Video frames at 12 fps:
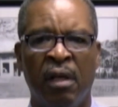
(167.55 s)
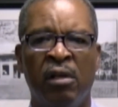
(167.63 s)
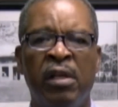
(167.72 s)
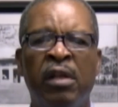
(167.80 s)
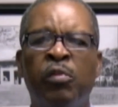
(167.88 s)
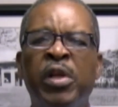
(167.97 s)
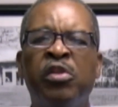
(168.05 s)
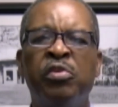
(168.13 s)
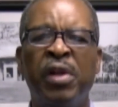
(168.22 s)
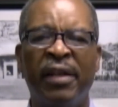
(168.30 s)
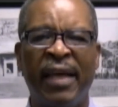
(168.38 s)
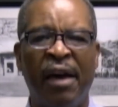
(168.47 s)
We do
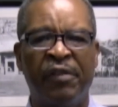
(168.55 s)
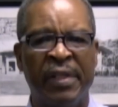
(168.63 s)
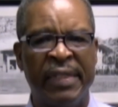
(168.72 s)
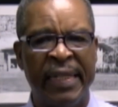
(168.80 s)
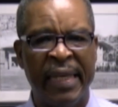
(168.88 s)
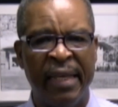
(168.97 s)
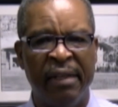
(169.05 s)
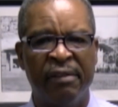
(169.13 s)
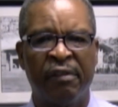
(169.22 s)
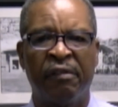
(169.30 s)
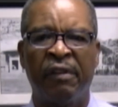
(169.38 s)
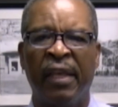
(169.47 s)
not have a day
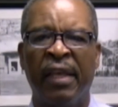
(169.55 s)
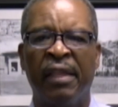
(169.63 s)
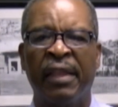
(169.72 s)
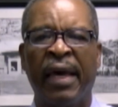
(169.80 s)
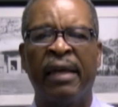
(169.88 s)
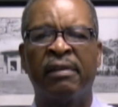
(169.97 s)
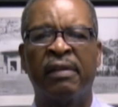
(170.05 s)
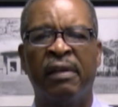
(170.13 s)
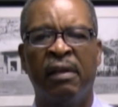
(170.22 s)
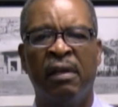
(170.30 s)
to say that